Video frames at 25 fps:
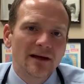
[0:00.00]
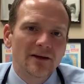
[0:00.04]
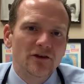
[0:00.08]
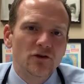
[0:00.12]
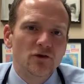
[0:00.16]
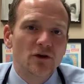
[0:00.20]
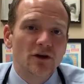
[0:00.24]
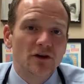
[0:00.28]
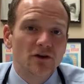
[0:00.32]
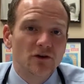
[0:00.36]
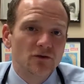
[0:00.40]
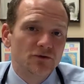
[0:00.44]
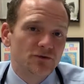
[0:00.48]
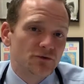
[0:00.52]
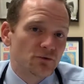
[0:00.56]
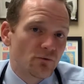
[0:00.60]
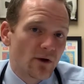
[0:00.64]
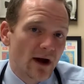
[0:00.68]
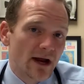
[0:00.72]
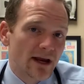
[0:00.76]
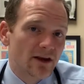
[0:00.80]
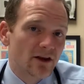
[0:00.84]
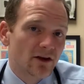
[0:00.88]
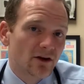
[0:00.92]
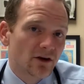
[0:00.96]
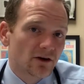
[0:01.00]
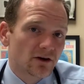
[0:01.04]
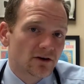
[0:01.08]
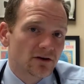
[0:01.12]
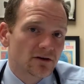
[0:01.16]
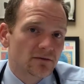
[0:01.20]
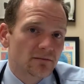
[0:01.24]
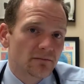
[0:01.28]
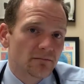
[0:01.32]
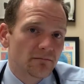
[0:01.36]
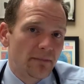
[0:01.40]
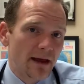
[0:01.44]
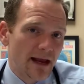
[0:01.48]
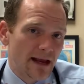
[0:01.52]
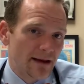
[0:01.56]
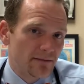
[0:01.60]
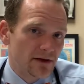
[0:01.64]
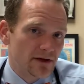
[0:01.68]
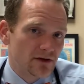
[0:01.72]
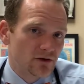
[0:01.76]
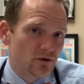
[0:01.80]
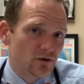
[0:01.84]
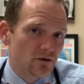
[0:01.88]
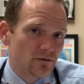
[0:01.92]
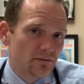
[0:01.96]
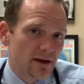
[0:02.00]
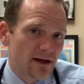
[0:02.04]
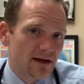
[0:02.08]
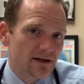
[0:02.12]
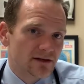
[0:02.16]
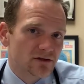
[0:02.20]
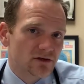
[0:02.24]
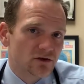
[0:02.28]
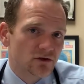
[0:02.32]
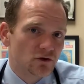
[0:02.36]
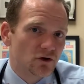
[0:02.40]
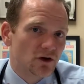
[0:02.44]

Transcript: You can use regular baby toothpaste.